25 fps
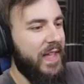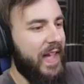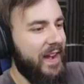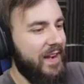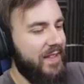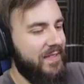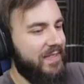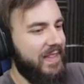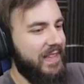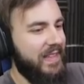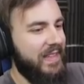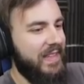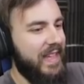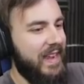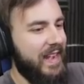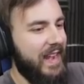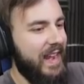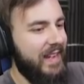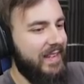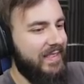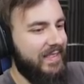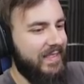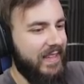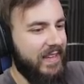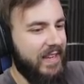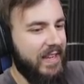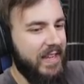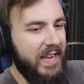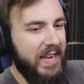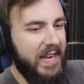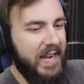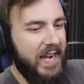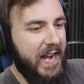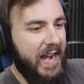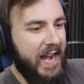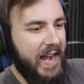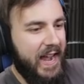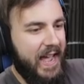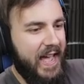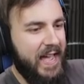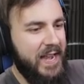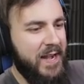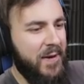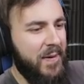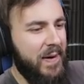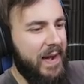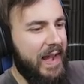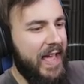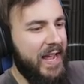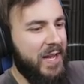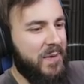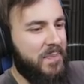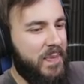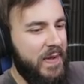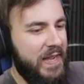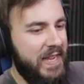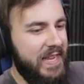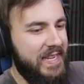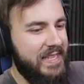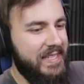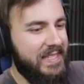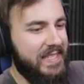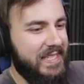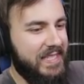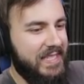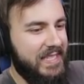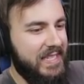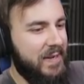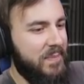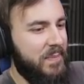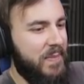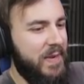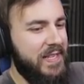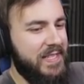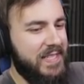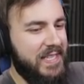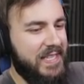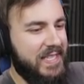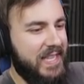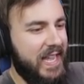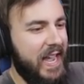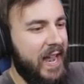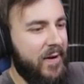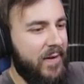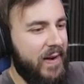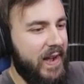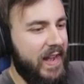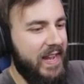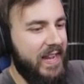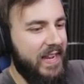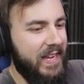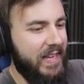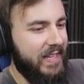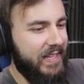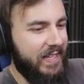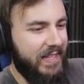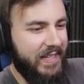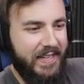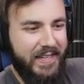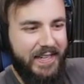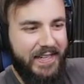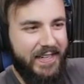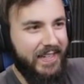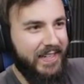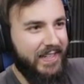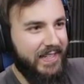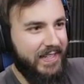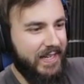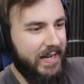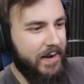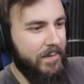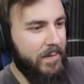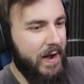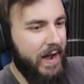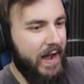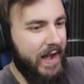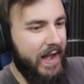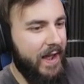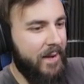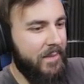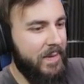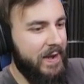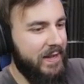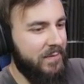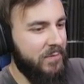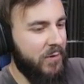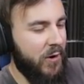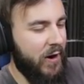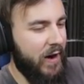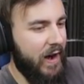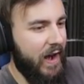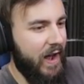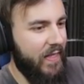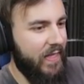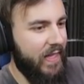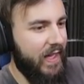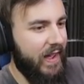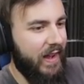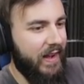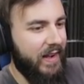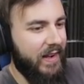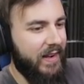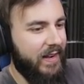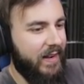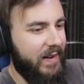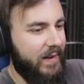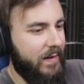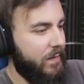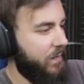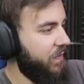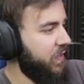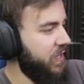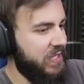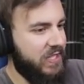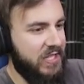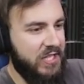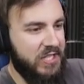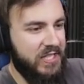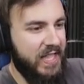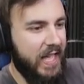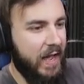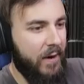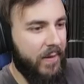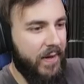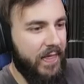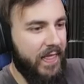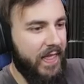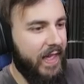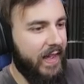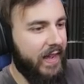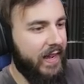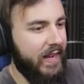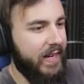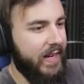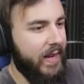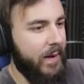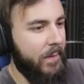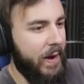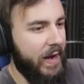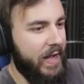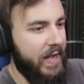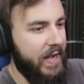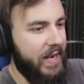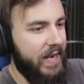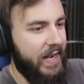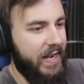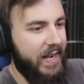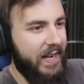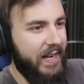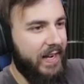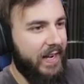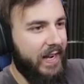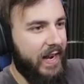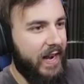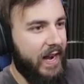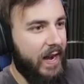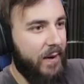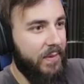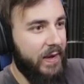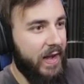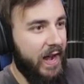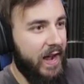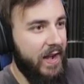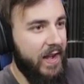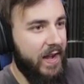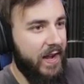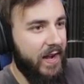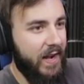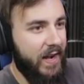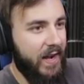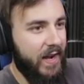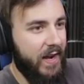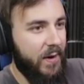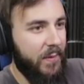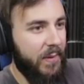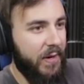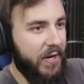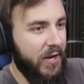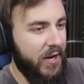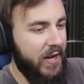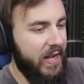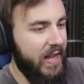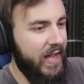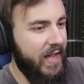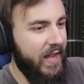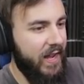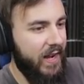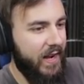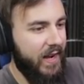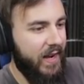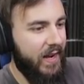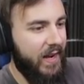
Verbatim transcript: I don't think we can get anything. I don't like bees. Bees are scary. Come on, how many more are there? This is that one there. Come on. We done? We good here?